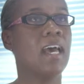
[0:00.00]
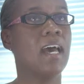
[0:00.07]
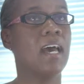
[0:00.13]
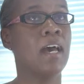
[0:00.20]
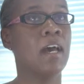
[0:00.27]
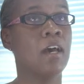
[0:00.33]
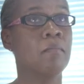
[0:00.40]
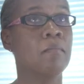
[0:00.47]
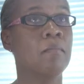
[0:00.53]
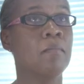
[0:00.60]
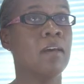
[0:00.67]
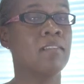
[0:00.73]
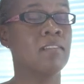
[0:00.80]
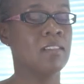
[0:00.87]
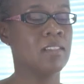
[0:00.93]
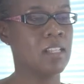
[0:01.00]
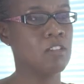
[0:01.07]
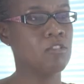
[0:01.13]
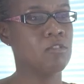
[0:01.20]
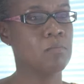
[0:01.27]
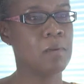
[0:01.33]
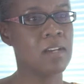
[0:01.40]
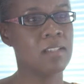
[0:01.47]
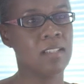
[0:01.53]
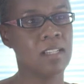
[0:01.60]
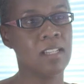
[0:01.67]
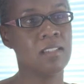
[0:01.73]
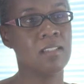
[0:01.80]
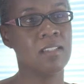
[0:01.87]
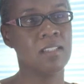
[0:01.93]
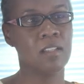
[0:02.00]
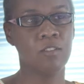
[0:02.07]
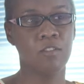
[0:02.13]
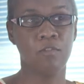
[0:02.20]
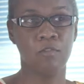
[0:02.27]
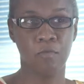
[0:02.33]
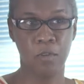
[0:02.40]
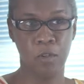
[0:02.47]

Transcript: Um, and this stage of the parasite has a set of